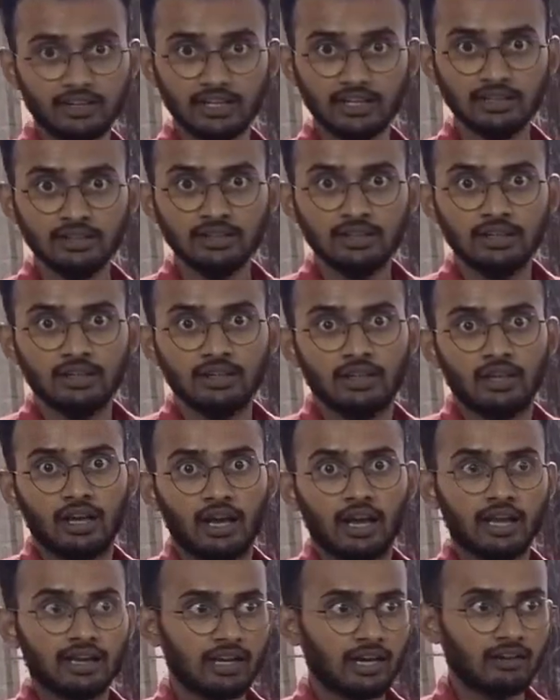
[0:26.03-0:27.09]
have done,
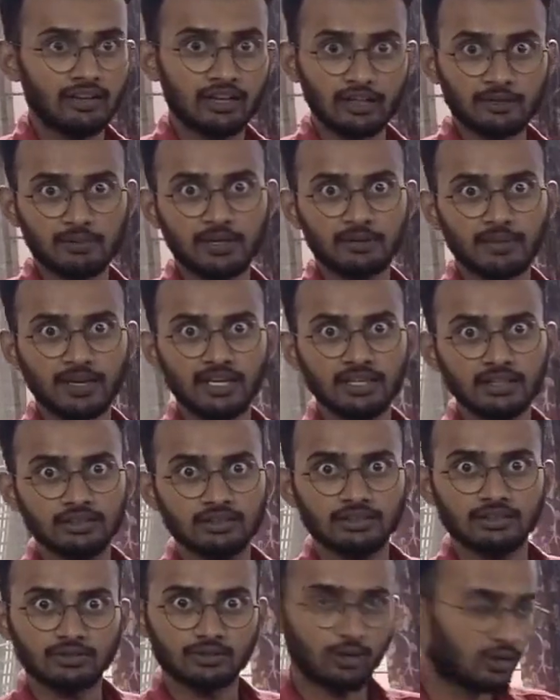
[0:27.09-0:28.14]
and I will explain my
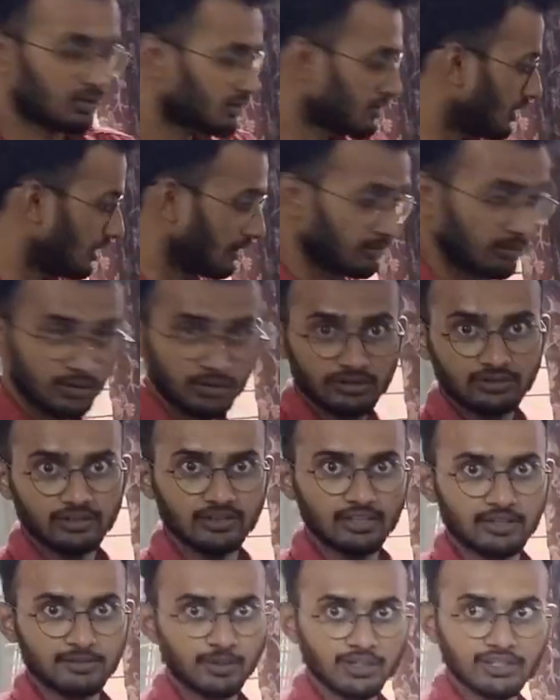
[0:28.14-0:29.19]
thoughts
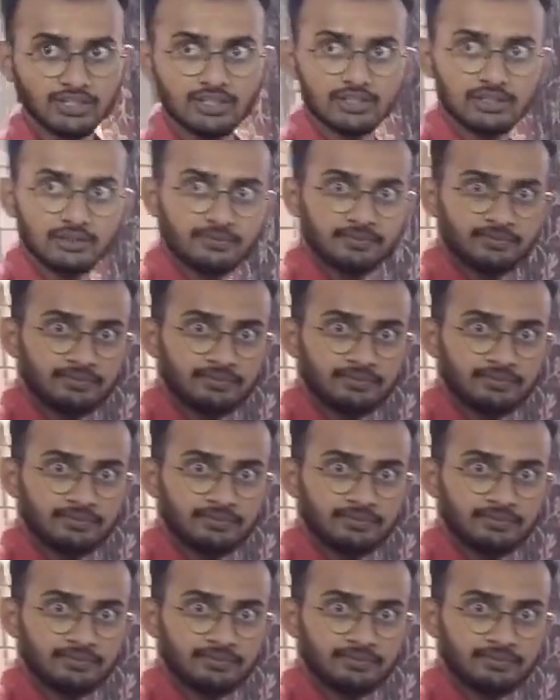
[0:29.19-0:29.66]
about this project.